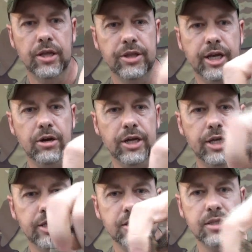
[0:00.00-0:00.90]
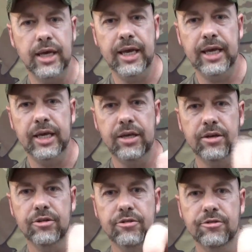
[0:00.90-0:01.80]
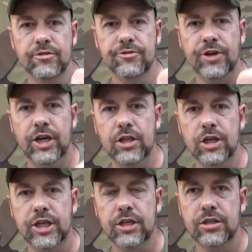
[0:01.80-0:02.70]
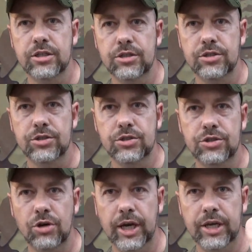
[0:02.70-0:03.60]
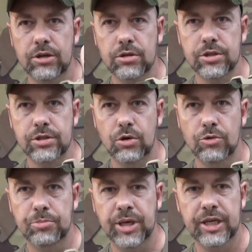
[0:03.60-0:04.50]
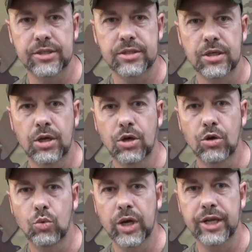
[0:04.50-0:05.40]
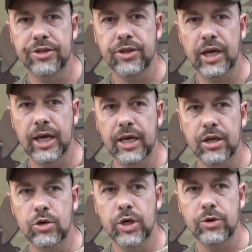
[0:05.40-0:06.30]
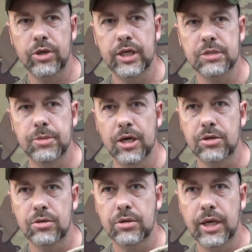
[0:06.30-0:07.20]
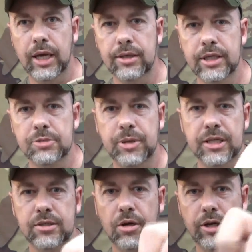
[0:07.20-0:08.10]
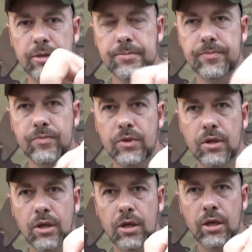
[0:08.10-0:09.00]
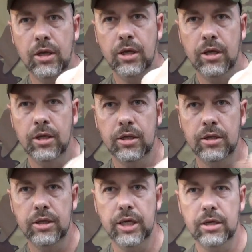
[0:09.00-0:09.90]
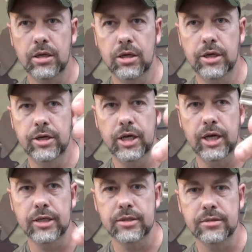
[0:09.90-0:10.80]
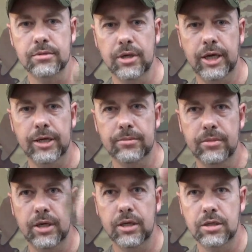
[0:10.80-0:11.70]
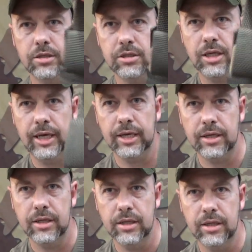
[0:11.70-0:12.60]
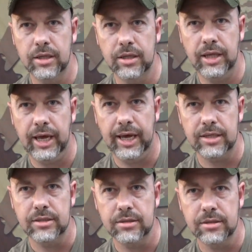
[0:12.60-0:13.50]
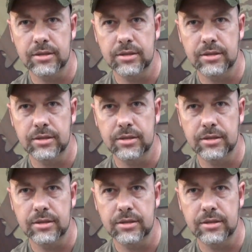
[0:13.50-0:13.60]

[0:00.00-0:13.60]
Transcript: there is a funny looking triangular sewn piece with a quick release buckle and this piece on it that undoes, right? And it looks like that.